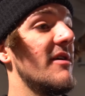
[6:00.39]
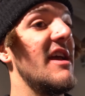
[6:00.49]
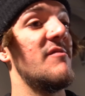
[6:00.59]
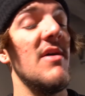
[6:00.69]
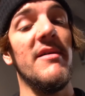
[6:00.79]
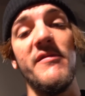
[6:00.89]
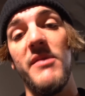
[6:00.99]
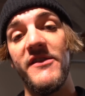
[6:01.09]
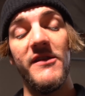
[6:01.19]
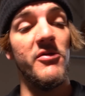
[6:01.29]
kit's probably as
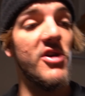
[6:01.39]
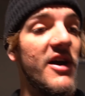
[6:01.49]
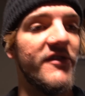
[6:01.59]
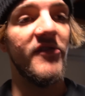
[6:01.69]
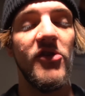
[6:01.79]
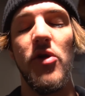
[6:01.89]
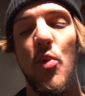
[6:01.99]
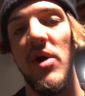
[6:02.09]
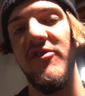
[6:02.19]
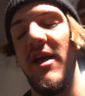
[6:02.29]
much as it would cost us to do a
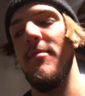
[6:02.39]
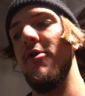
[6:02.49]
1J